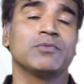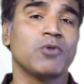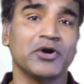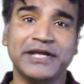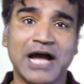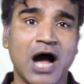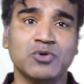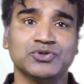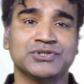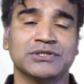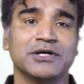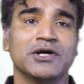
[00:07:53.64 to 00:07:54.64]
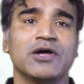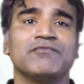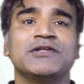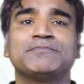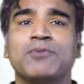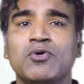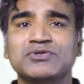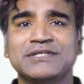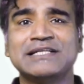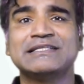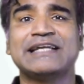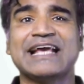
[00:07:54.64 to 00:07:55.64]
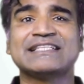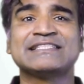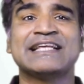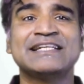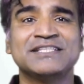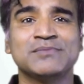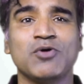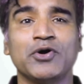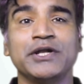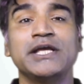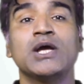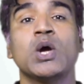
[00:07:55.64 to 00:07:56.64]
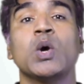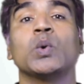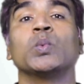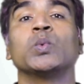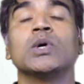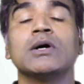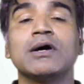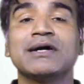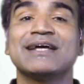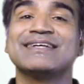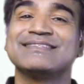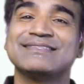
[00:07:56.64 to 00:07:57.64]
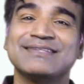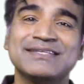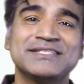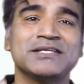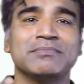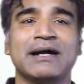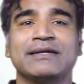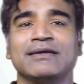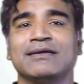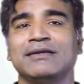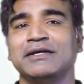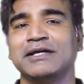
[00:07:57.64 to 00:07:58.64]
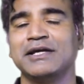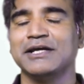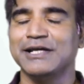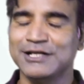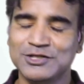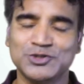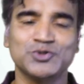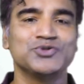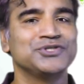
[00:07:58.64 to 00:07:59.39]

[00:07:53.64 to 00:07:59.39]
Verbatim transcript: your body out with poses that extend the body. Work systematically into